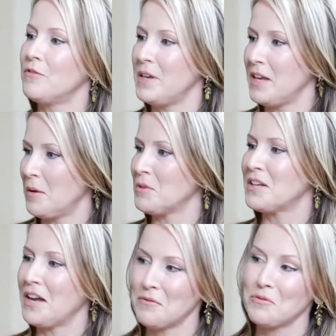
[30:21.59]
being able to
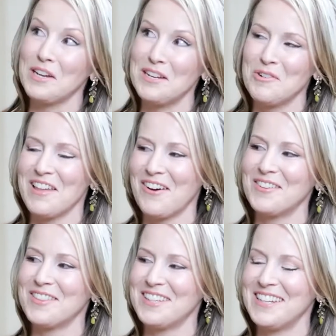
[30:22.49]
kind of read
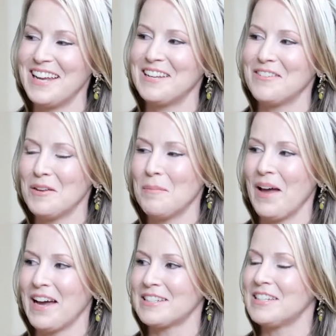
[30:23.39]
without the negative
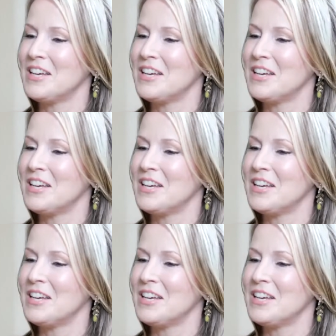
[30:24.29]
impact.